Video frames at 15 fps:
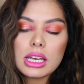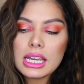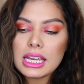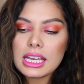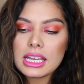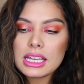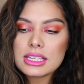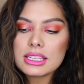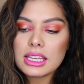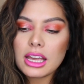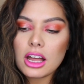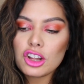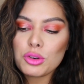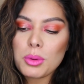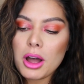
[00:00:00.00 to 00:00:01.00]
It is the
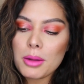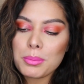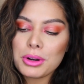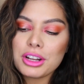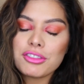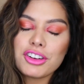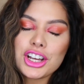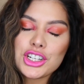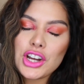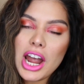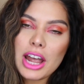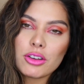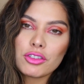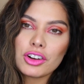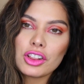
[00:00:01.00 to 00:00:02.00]
ColourPop Pretty Fresh
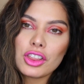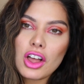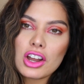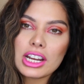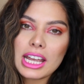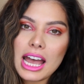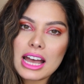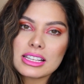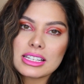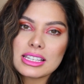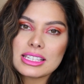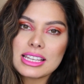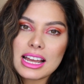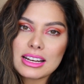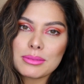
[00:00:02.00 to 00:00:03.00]
Hyaluronic Acid
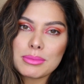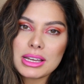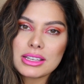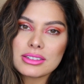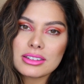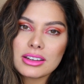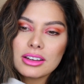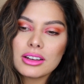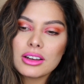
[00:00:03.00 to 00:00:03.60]
Setting Mist.